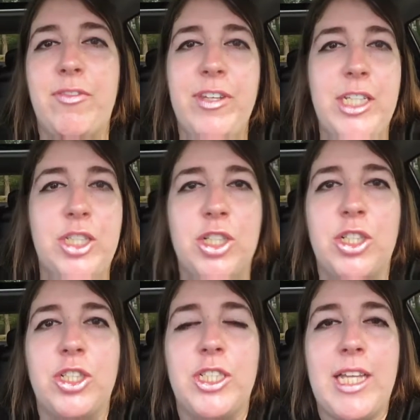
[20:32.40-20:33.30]

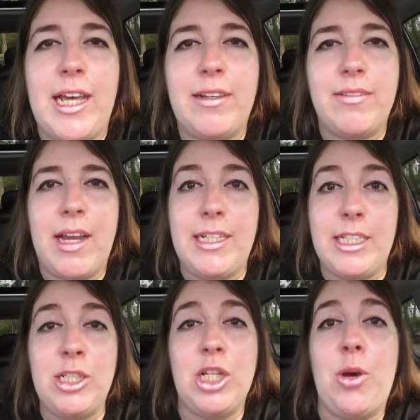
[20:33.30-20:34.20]
features that I
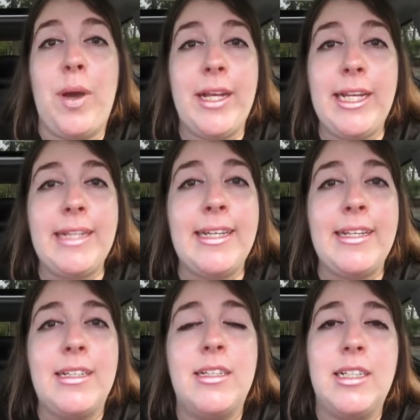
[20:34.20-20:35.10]
didn't know I
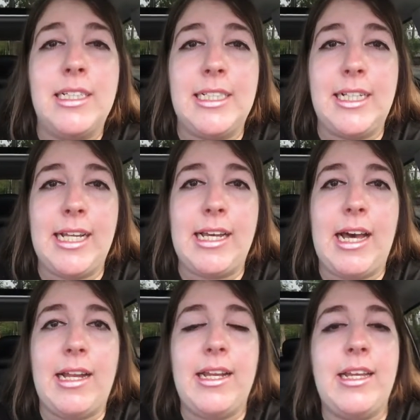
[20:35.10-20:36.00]
needed until I
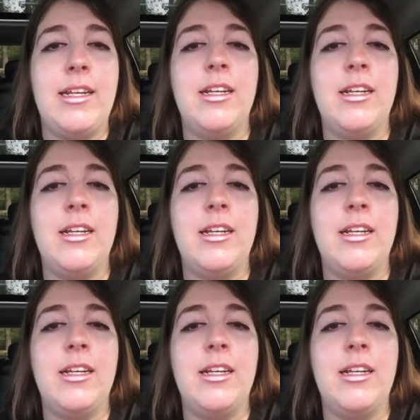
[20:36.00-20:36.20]
got it.